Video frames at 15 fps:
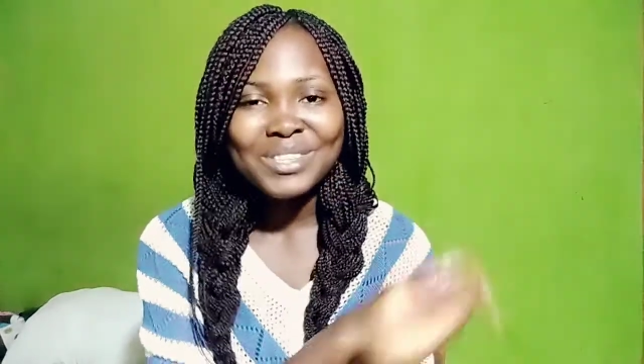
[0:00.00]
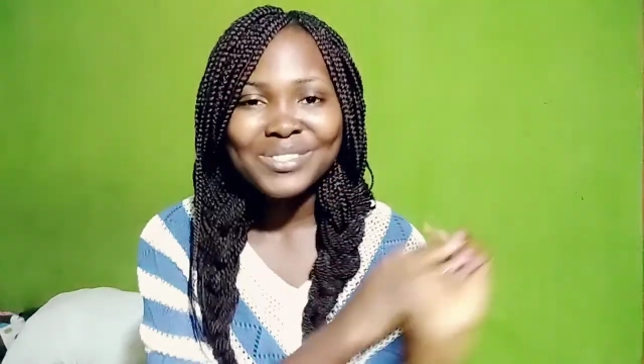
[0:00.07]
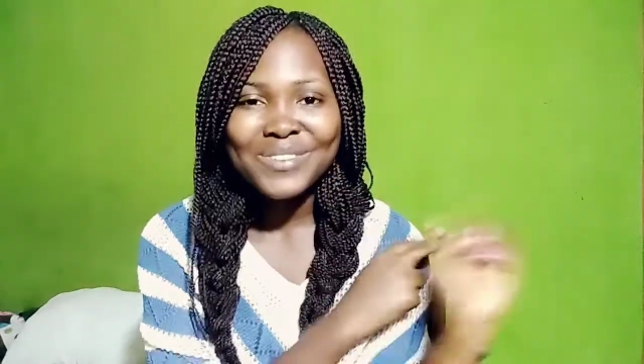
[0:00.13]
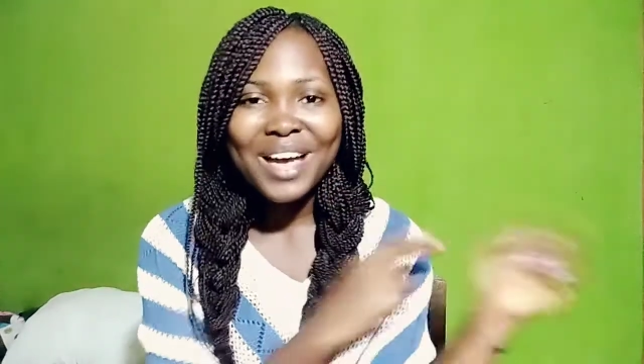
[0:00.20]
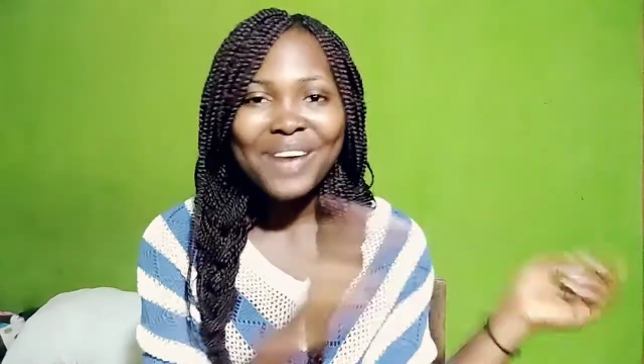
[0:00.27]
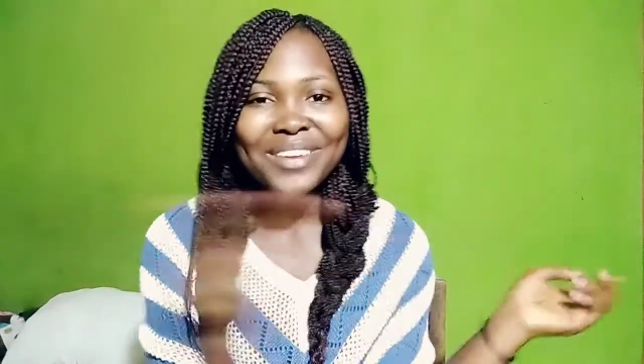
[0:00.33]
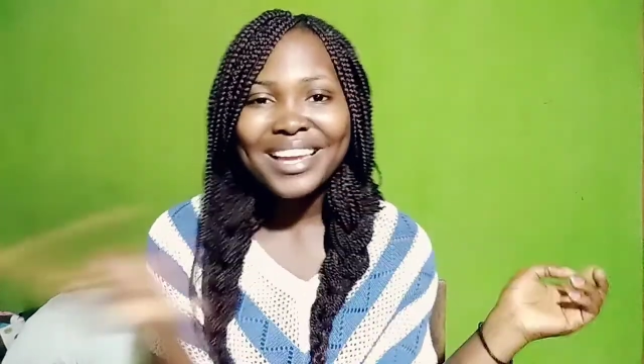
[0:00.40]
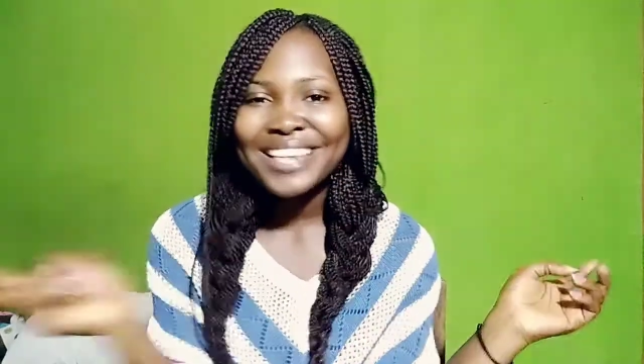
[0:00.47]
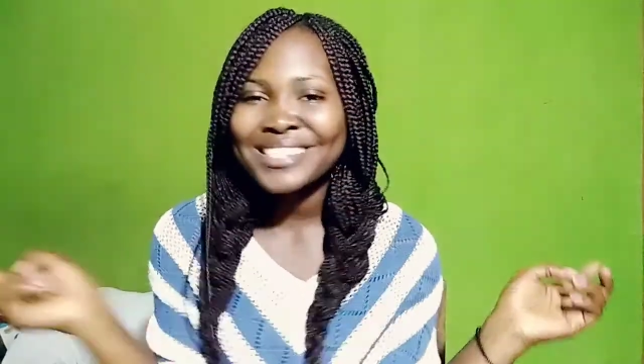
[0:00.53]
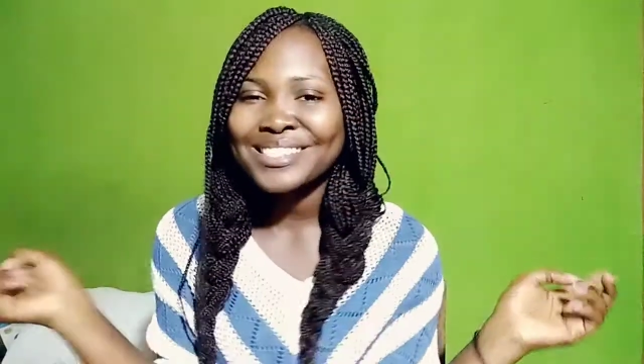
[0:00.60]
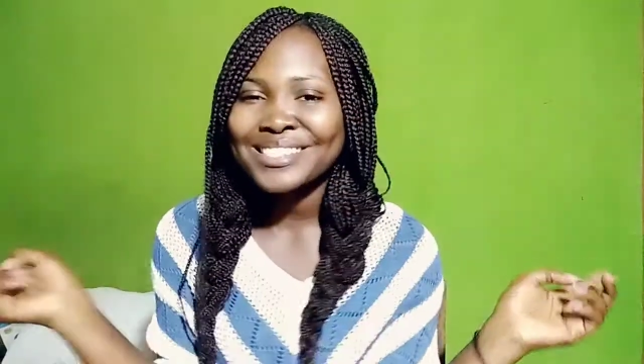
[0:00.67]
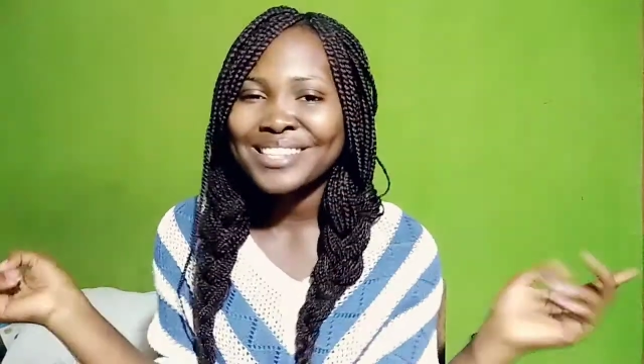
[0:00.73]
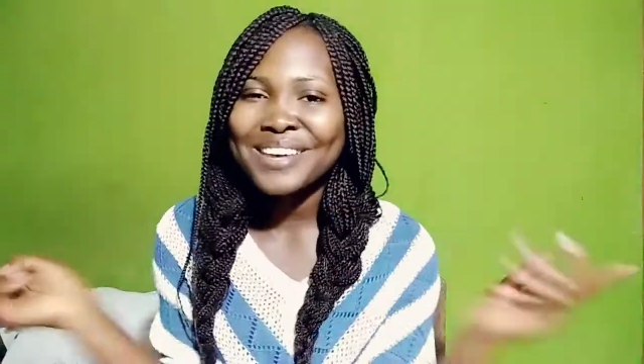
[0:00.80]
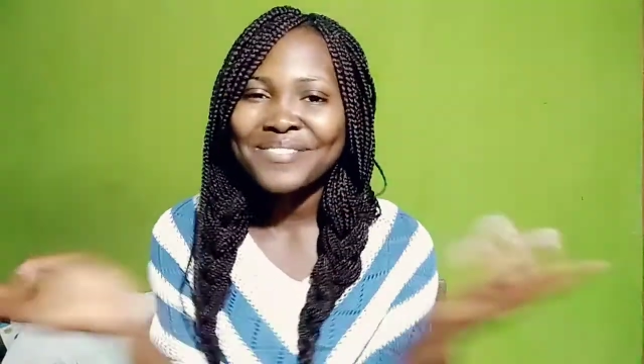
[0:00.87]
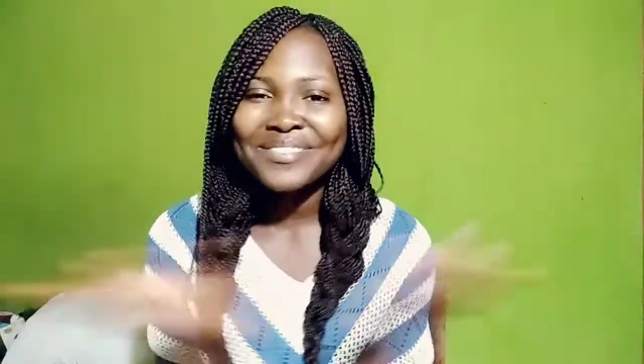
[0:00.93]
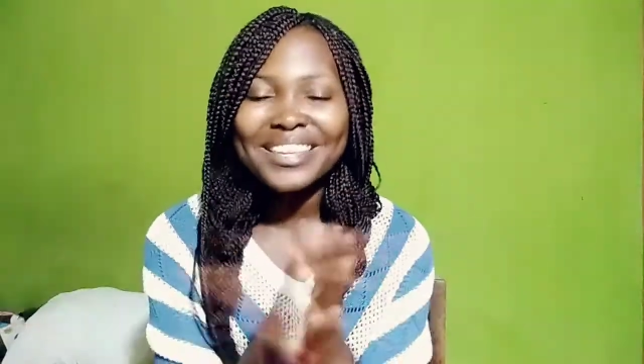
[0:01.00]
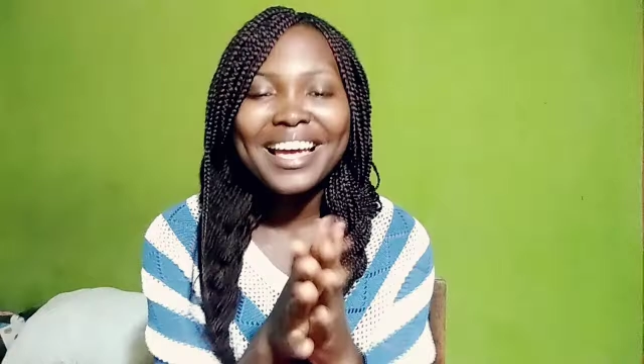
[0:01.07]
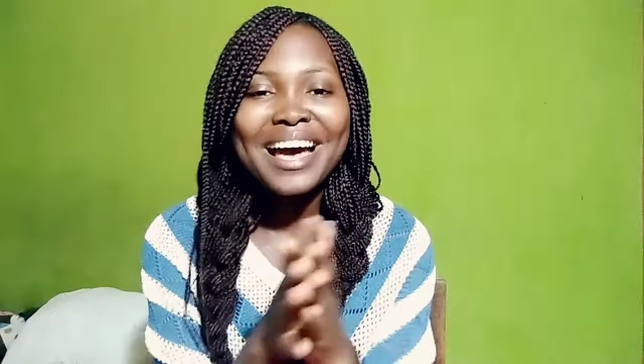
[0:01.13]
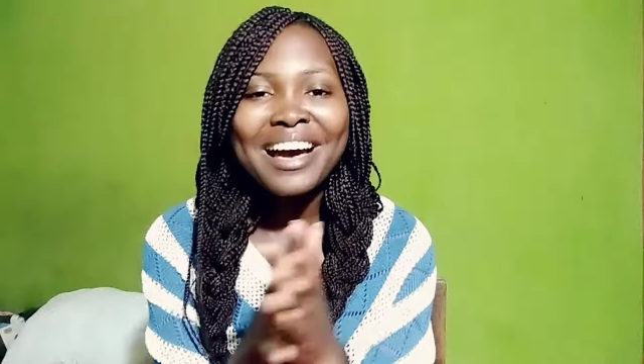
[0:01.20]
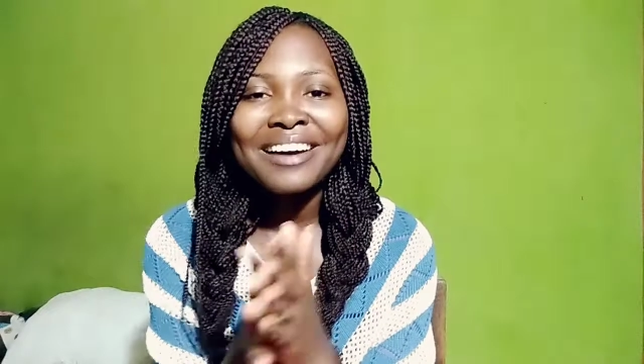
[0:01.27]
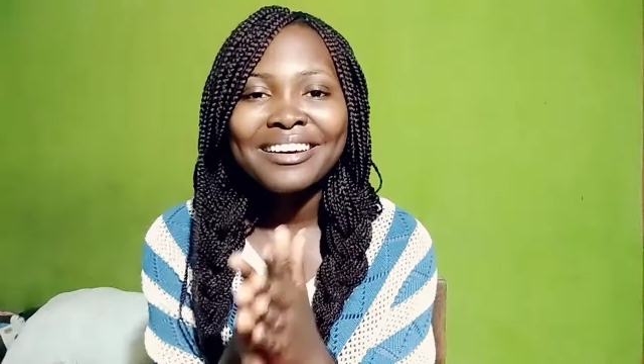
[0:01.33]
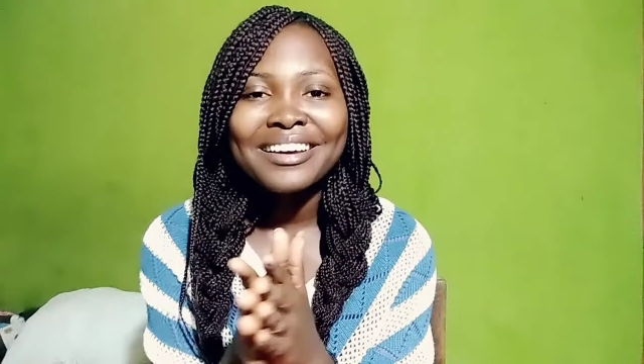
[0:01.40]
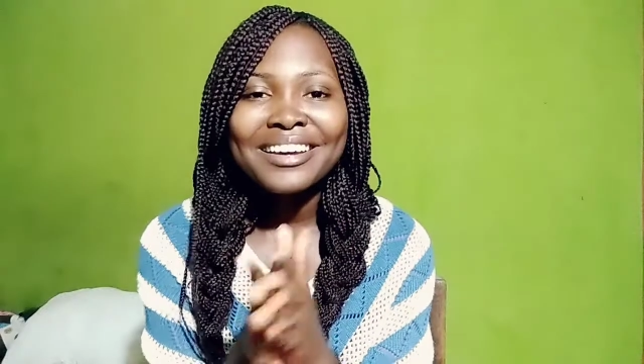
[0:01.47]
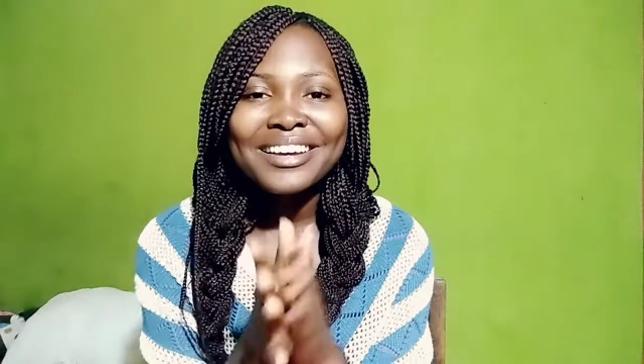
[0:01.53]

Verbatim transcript: So why would I stop now?